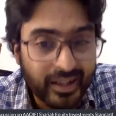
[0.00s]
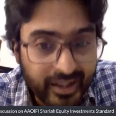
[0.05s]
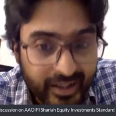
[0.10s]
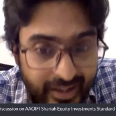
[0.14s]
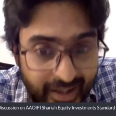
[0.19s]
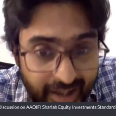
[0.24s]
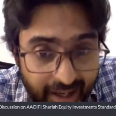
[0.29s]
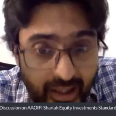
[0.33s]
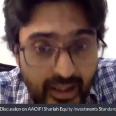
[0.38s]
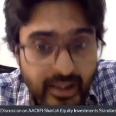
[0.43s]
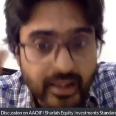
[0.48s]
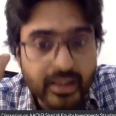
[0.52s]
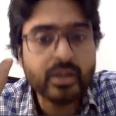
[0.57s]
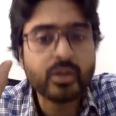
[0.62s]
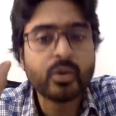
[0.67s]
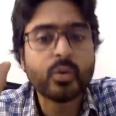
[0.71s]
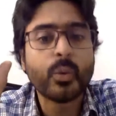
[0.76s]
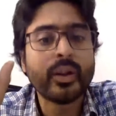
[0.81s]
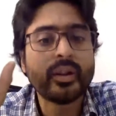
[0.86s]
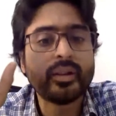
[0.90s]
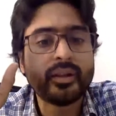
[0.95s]
dealt
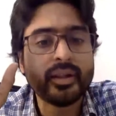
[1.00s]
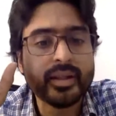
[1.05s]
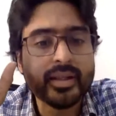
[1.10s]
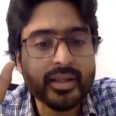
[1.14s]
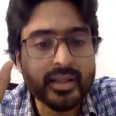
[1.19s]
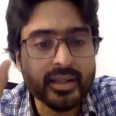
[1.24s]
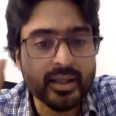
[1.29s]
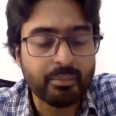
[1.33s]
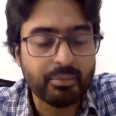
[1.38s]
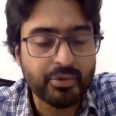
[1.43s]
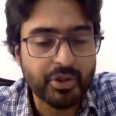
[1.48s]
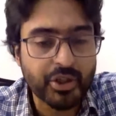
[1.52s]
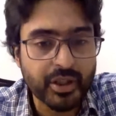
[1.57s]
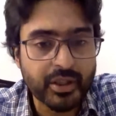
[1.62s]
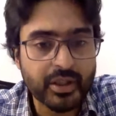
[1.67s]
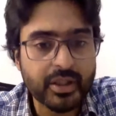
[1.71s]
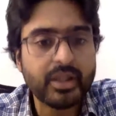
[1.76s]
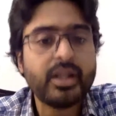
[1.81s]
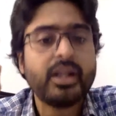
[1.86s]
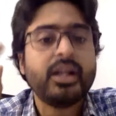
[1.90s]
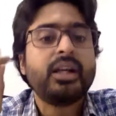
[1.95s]
with this subject,
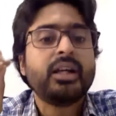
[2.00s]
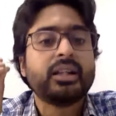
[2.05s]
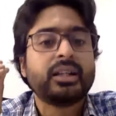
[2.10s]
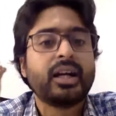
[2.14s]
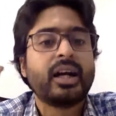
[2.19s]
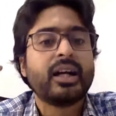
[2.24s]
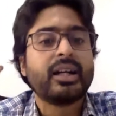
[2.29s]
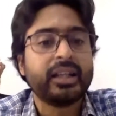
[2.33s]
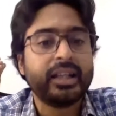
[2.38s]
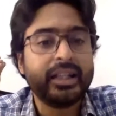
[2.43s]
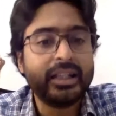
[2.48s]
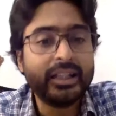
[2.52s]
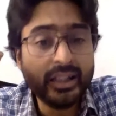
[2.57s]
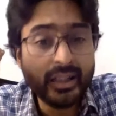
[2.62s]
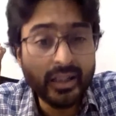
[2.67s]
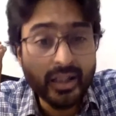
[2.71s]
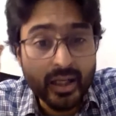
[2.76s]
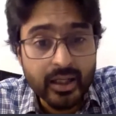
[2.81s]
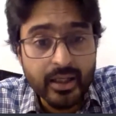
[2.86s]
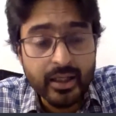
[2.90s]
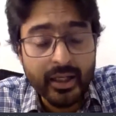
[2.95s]
that
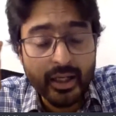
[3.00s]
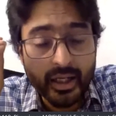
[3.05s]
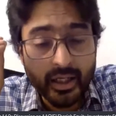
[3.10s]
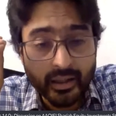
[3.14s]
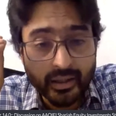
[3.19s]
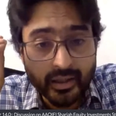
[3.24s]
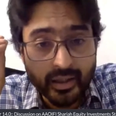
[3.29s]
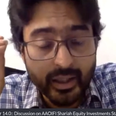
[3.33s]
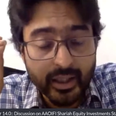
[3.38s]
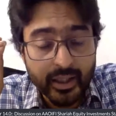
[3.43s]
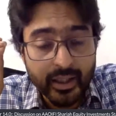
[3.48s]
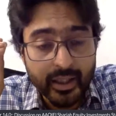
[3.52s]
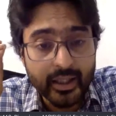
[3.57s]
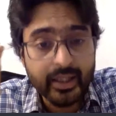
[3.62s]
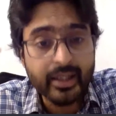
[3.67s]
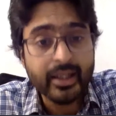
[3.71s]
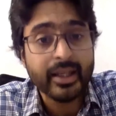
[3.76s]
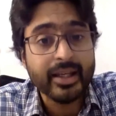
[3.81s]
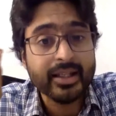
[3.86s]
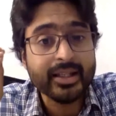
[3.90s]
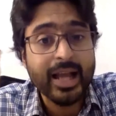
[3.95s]
intraday
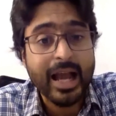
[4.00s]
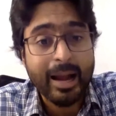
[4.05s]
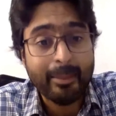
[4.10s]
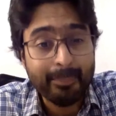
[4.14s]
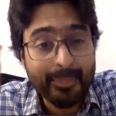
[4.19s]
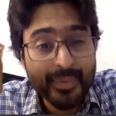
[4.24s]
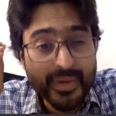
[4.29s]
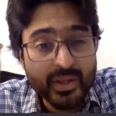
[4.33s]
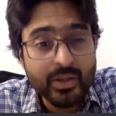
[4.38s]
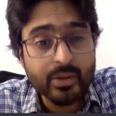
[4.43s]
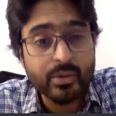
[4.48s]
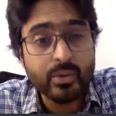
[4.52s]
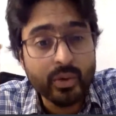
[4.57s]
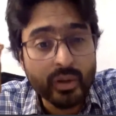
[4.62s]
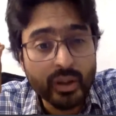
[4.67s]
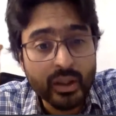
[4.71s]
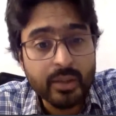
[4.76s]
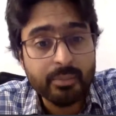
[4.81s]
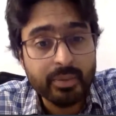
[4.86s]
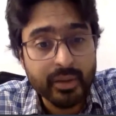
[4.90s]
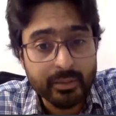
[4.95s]
trading is
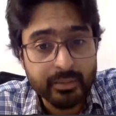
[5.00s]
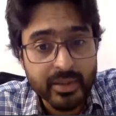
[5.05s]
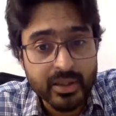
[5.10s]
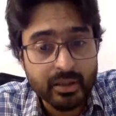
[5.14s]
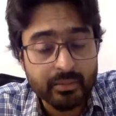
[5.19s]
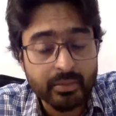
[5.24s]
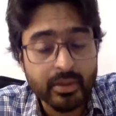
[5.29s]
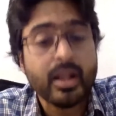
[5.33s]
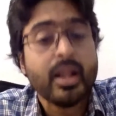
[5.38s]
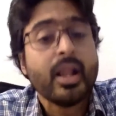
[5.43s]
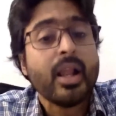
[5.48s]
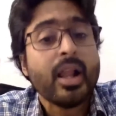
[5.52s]
absolutely permissible.